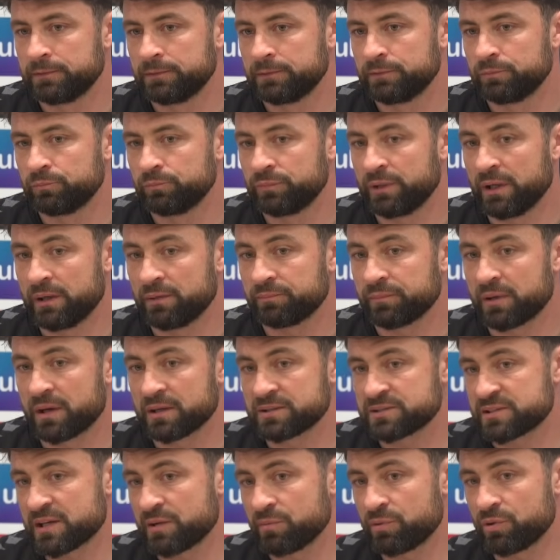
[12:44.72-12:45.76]
yeah,
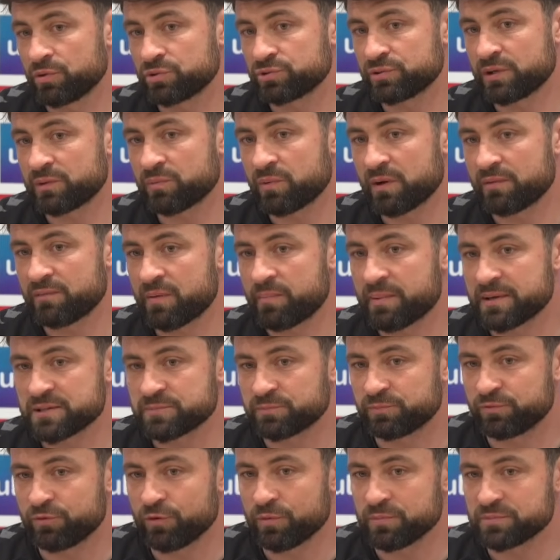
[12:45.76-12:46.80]
I'd say we also had one of our
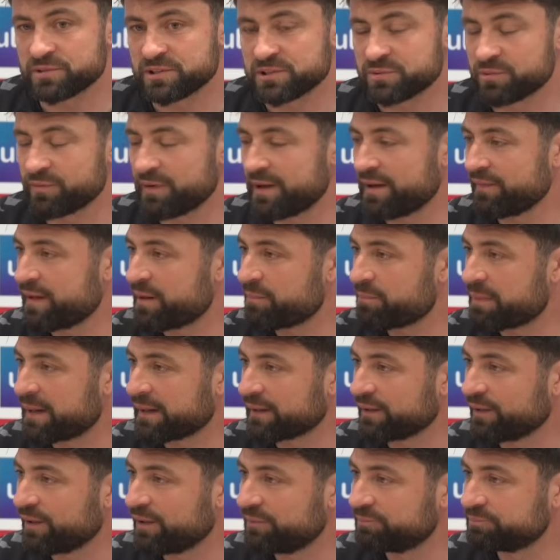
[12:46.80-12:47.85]
best performances without that
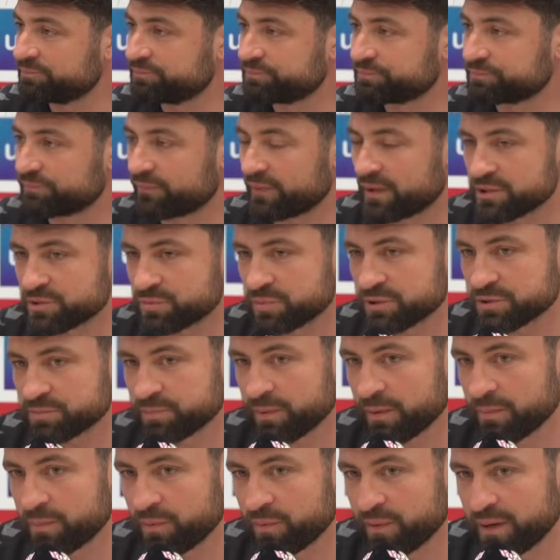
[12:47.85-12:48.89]
back line. Against West
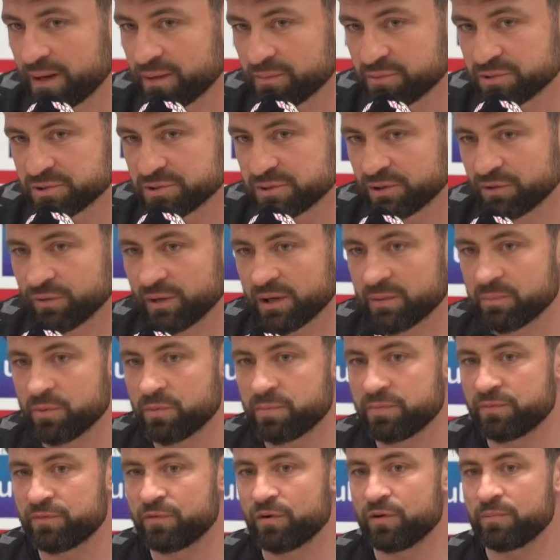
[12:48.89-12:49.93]
Brom away, it was an incredible
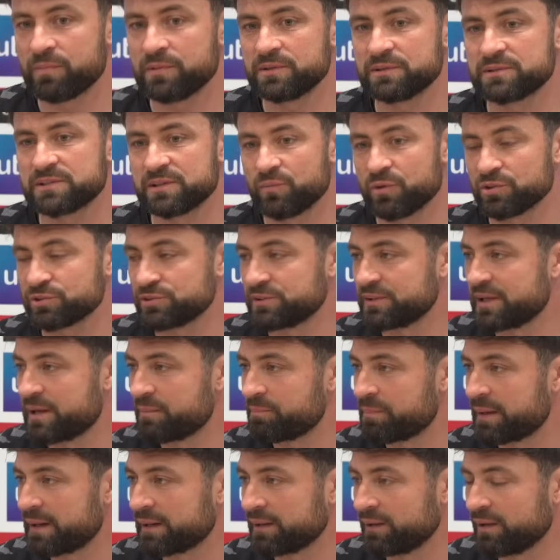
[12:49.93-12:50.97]
performance. It wasn't
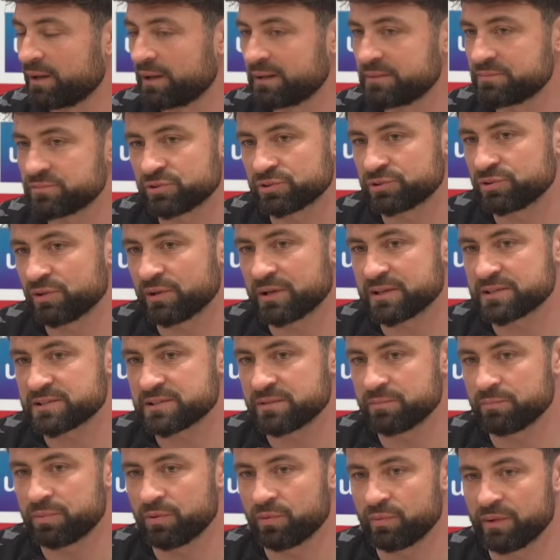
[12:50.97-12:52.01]
that back line, so it's not that
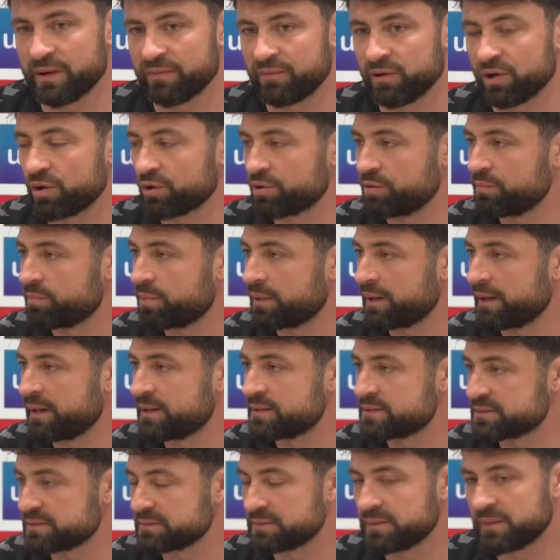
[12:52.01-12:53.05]
simple. We have a lot of good
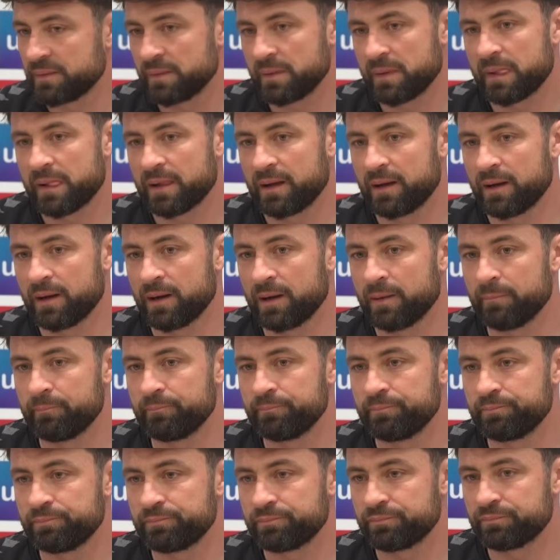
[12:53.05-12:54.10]
players,
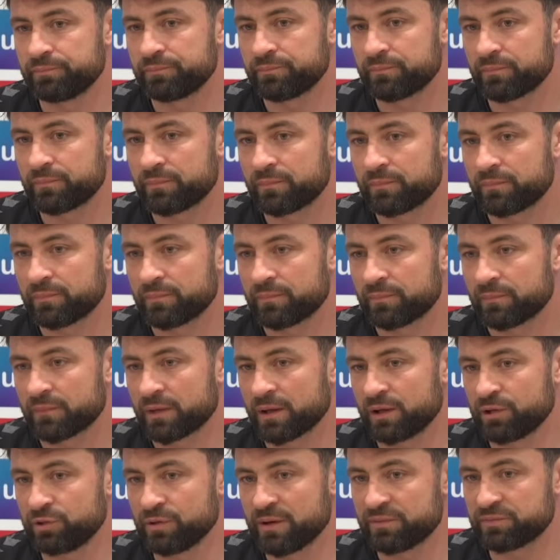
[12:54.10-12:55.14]
and
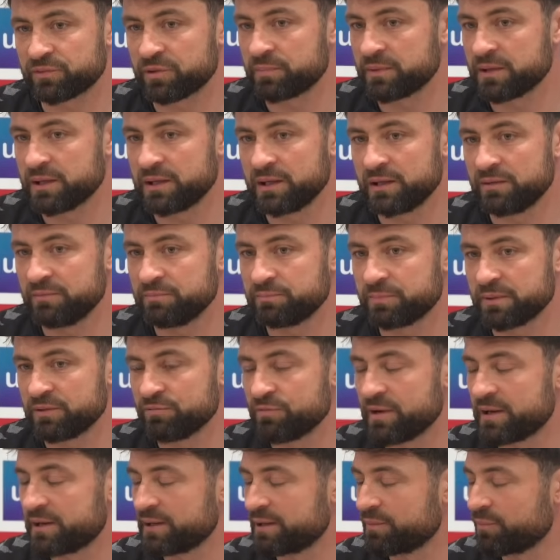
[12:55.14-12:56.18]
you have to be
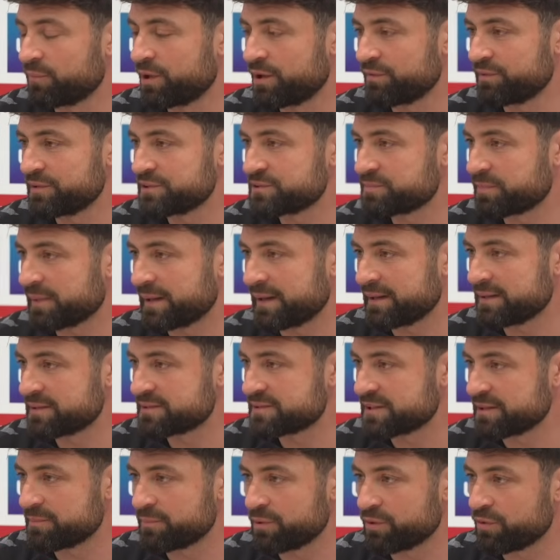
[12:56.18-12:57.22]
ready and worthy to play in the
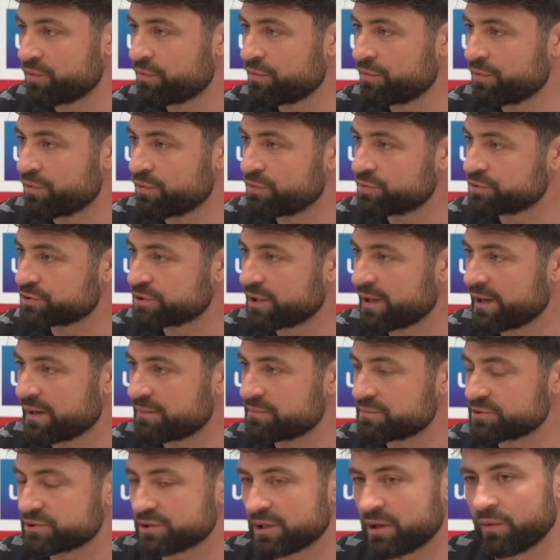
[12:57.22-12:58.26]
team at all
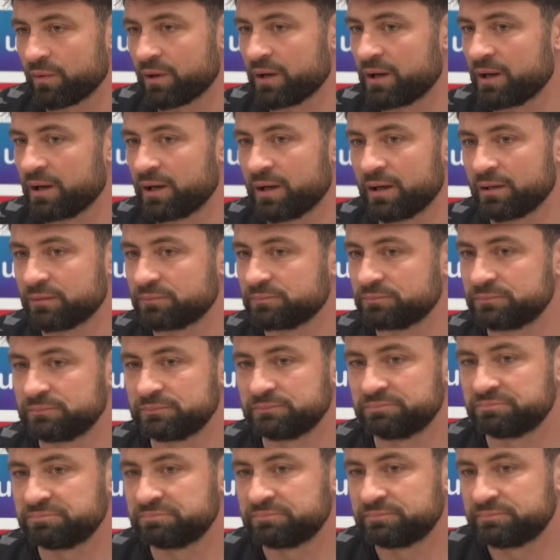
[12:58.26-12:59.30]
times. So,
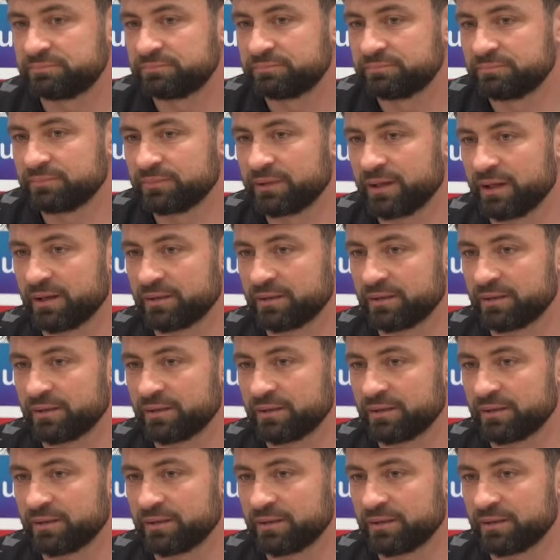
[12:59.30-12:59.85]
we'll